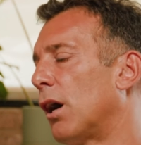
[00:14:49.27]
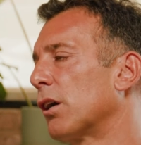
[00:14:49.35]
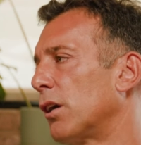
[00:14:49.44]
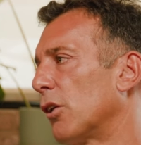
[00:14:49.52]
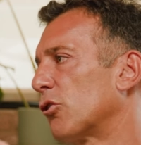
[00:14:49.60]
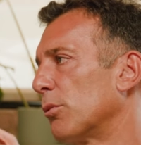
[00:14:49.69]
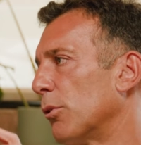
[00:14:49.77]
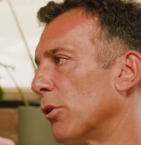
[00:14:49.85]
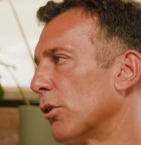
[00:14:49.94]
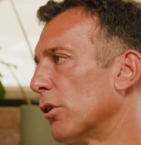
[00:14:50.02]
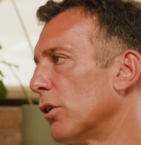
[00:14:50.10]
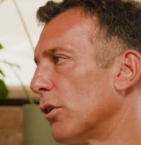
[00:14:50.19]
a
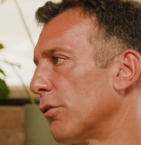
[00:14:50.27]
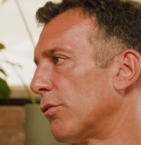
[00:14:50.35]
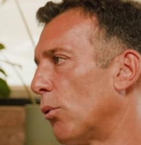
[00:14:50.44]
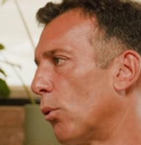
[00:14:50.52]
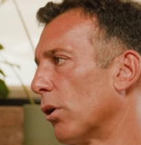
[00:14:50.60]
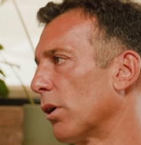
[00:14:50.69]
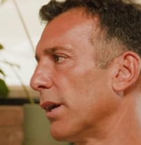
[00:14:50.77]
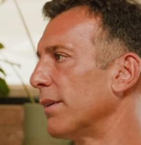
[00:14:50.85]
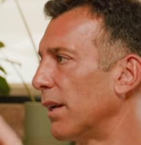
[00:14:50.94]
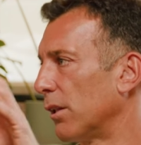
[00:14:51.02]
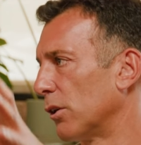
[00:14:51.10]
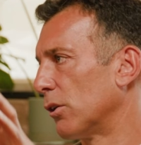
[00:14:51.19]
customer for a
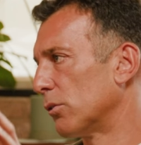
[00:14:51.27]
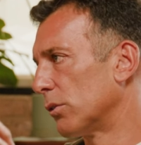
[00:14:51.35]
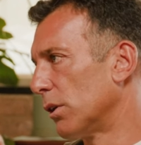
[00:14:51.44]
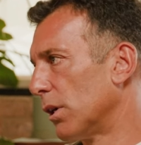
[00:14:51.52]
Delano